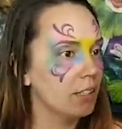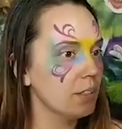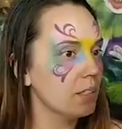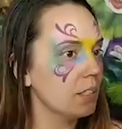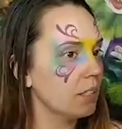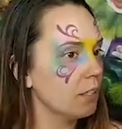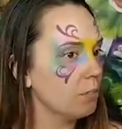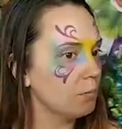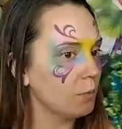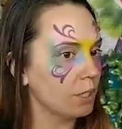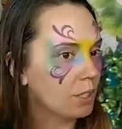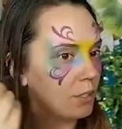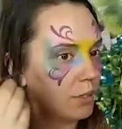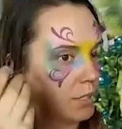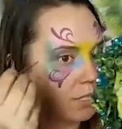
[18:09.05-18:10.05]
so we're
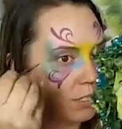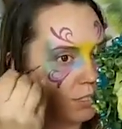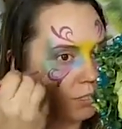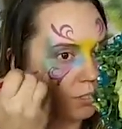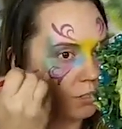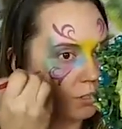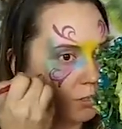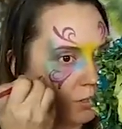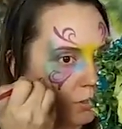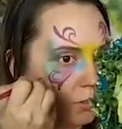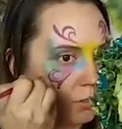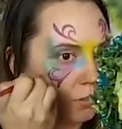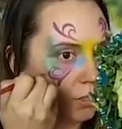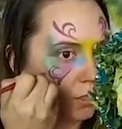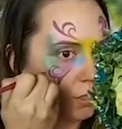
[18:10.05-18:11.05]
going to,
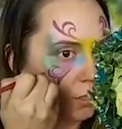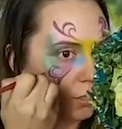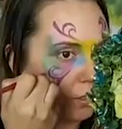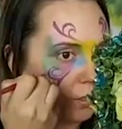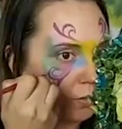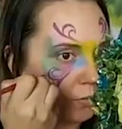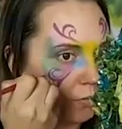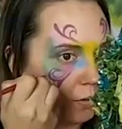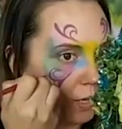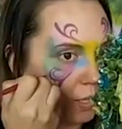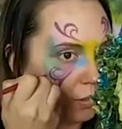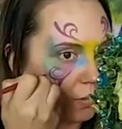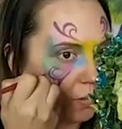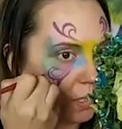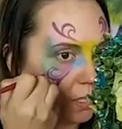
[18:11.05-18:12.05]

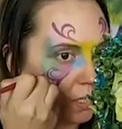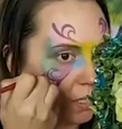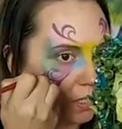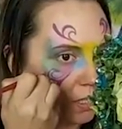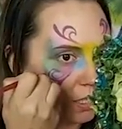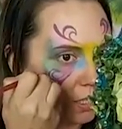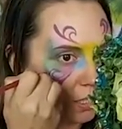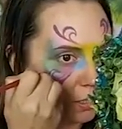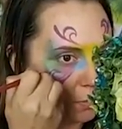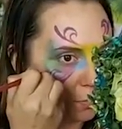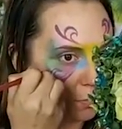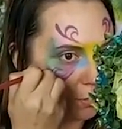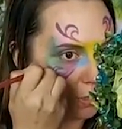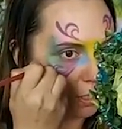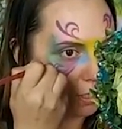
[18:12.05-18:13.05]
following this,
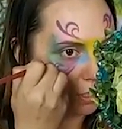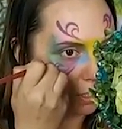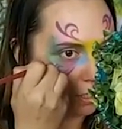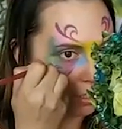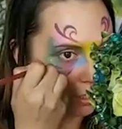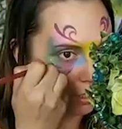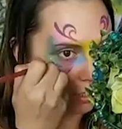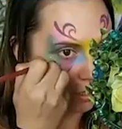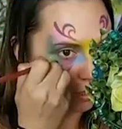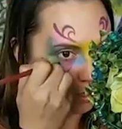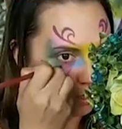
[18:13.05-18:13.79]
bring in